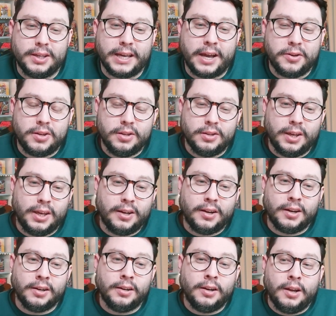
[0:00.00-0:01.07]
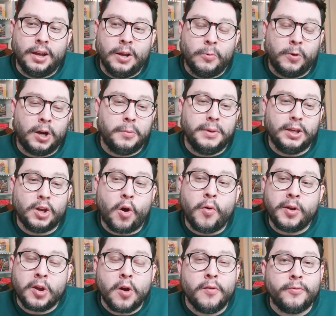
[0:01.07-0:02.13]
calculator. We're going to be
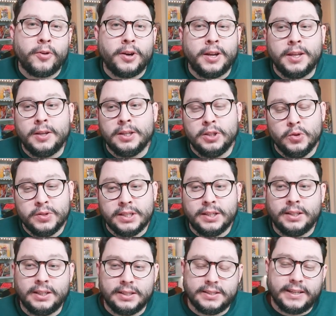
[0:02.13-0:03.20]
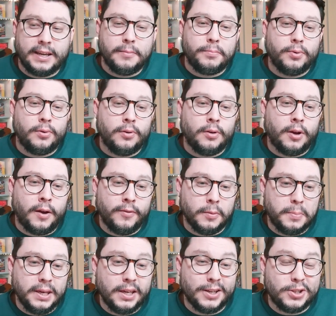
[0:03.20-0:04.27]
going over it using an example of the
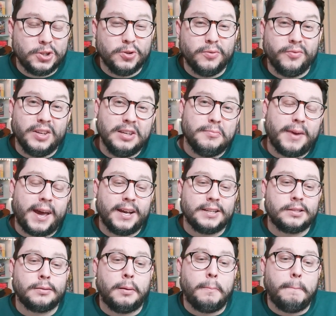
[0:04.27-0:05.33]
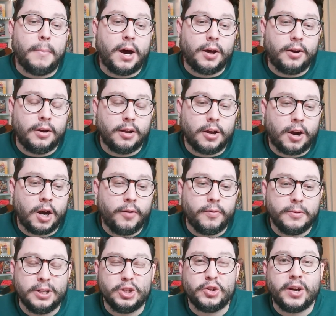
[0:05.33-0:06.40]
Pikachu VMAX modern card from
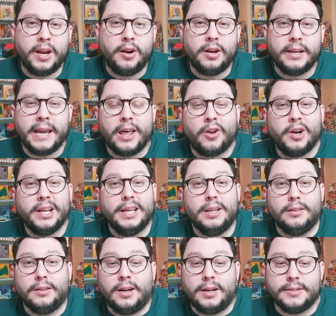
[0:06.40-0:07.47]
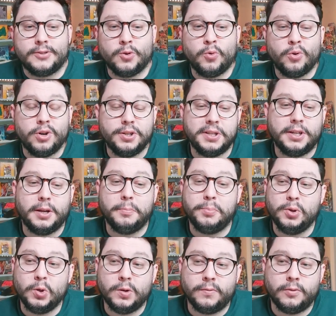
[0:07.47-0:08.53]
the trainer gallery in Lost Origin, a
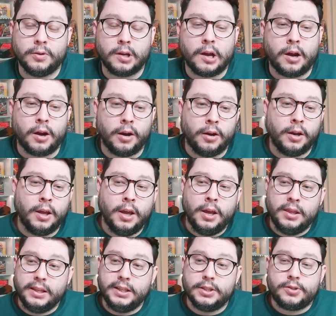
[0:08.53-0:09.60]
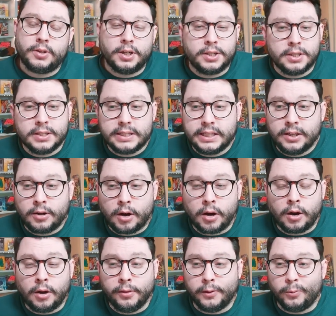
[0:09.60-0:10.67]
beautiful card. The instructions here are
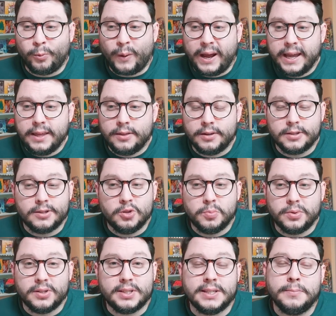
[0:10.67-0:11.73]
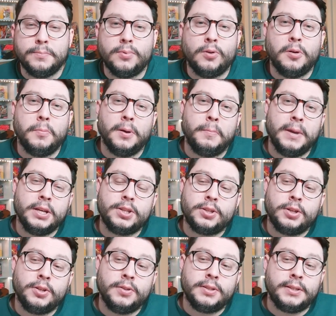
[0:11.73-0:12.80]
on the right. They're super simple, but make sure
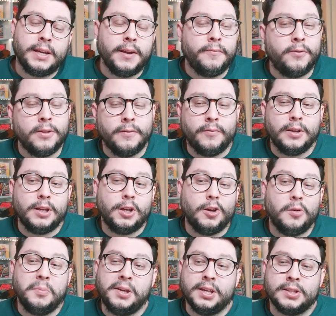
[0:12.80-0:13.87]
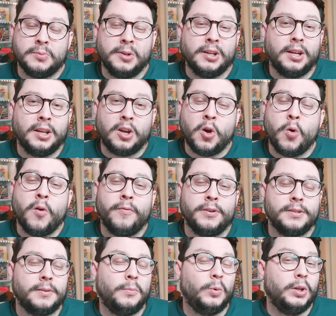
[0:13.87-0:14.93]
you stay for the video because we're going to go over
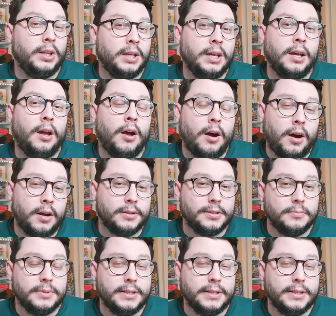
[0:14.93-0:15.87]
some really awesome